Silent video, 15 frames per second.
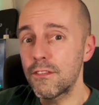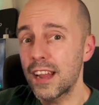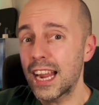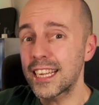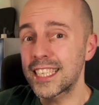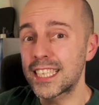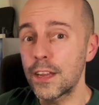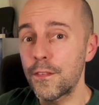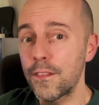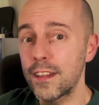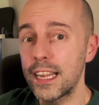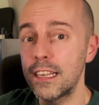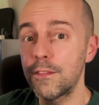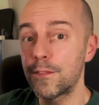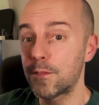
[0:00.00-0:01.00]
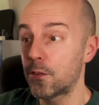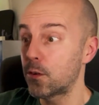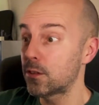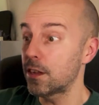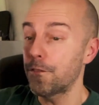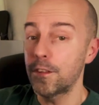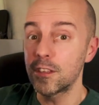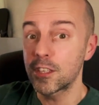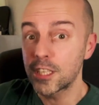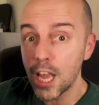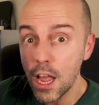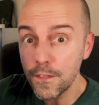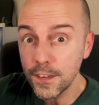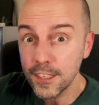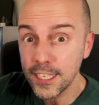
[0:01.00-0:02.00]
reacts differently for different
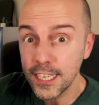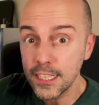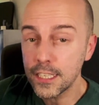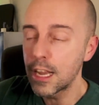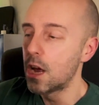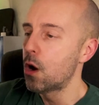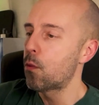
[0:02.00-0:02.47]
surfaces,